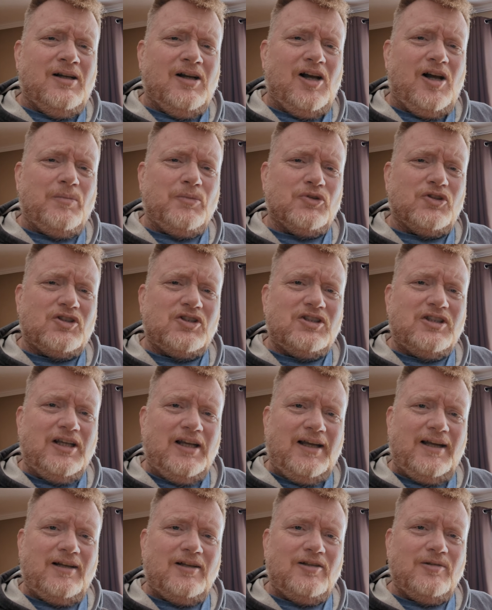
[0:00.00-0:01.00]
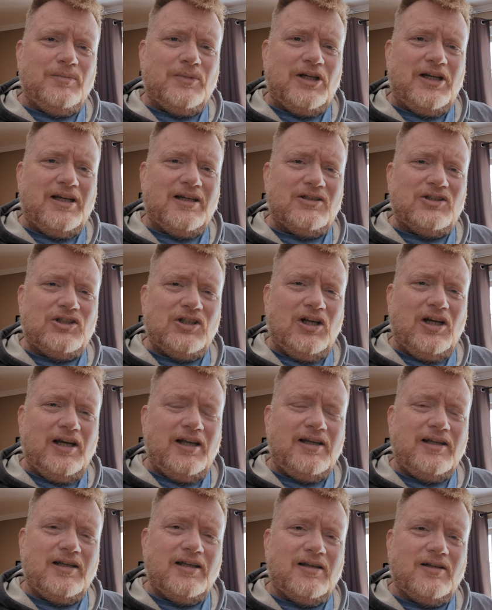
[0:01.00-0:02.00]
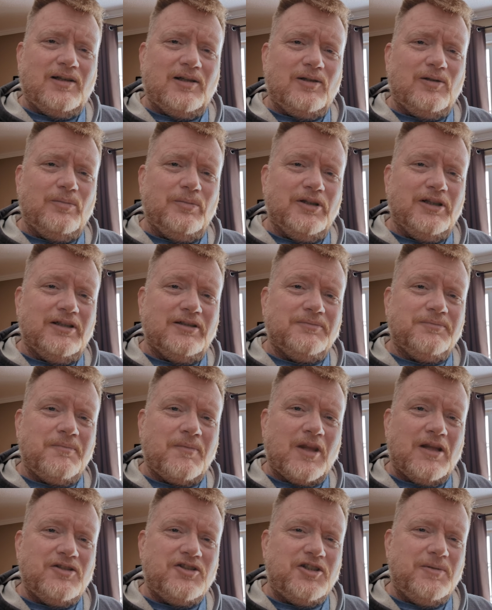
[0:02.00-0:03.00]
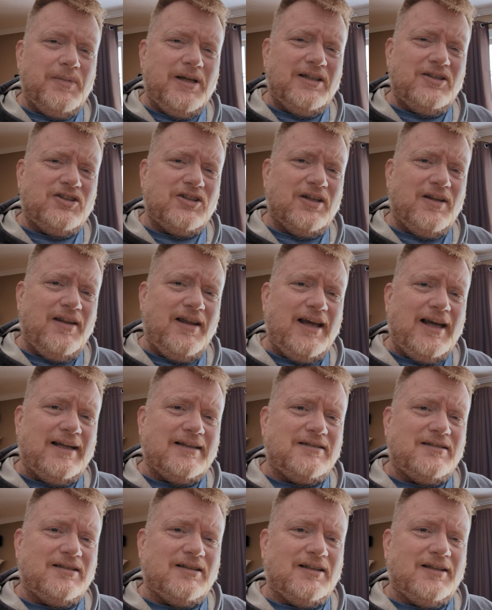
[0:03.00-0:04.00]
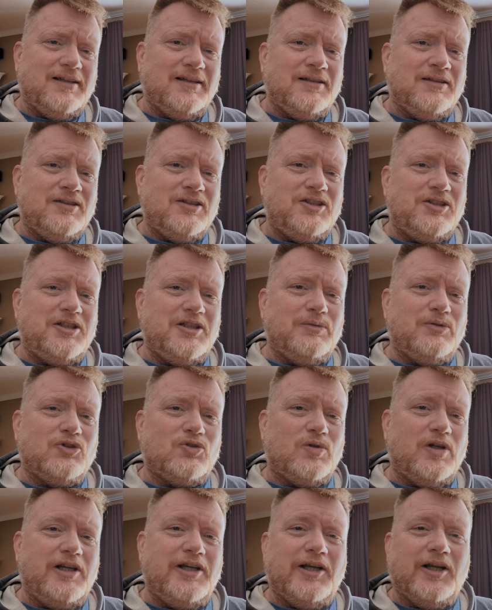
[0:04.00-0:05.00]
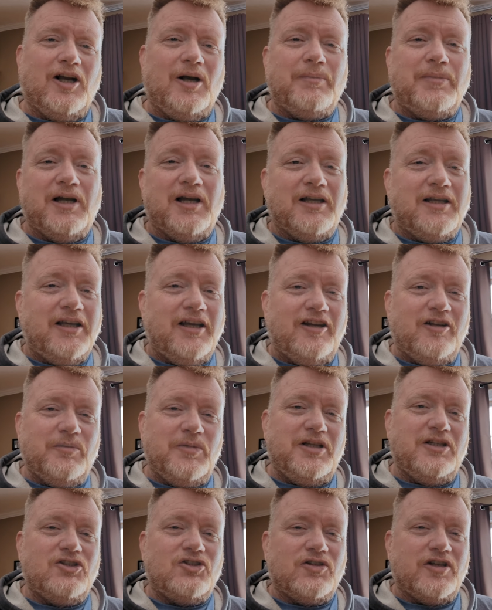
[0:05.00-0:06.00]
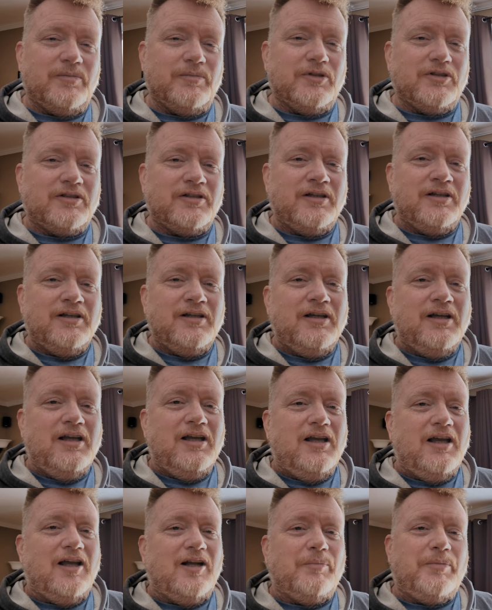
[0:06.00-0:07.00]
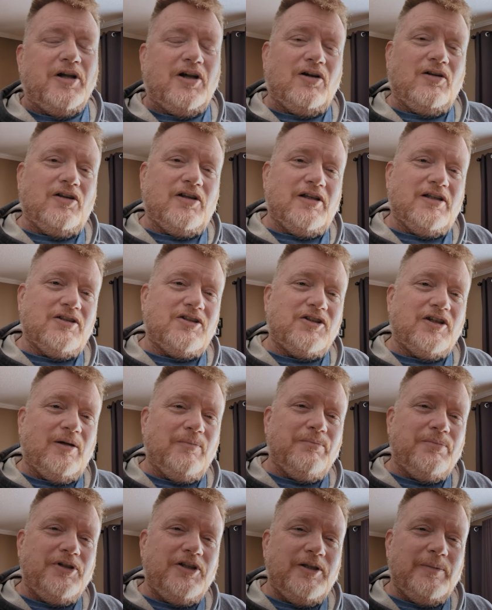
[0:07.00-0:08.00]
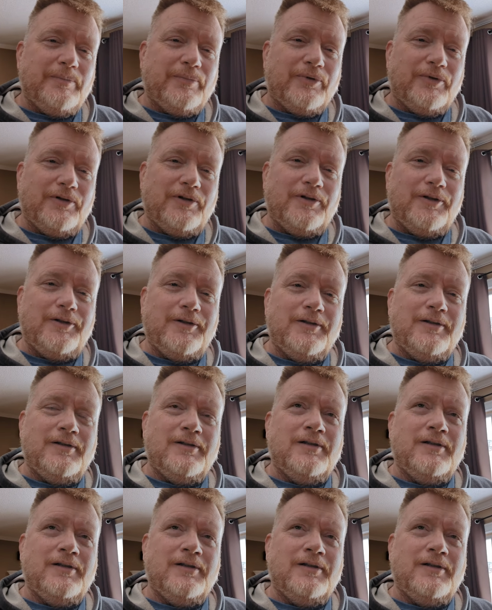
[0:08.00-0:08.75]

almost settle my anxiety a little bit. She mentioned that uh, she was reading up on ketamine treatment, and apparently in some people,